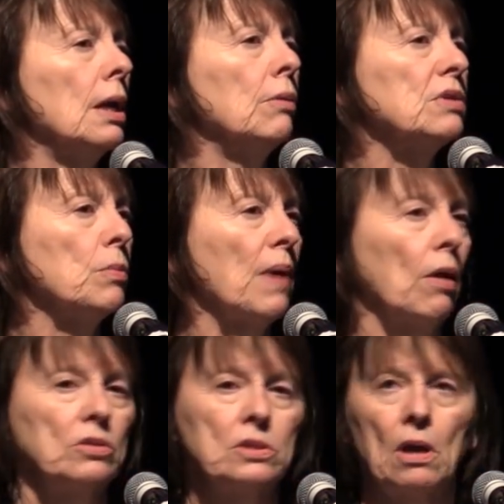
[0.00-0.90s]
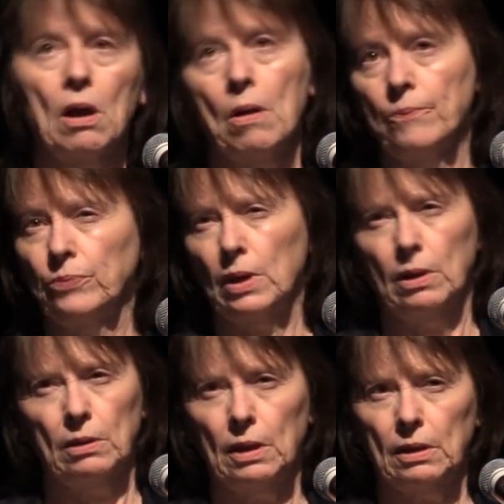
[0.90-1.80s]
It was about um,
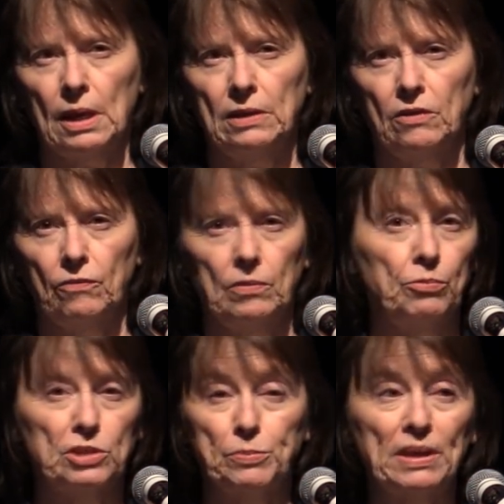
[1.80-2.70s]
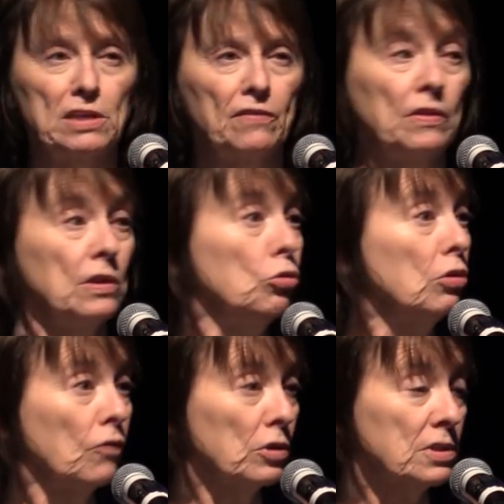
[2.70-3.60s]
a, a, kind of perspective on the
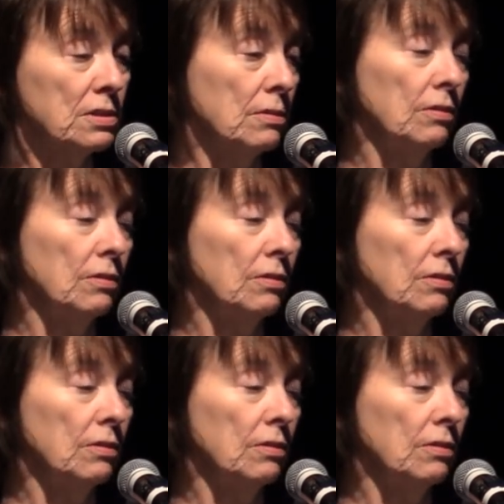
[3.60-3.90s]
universe,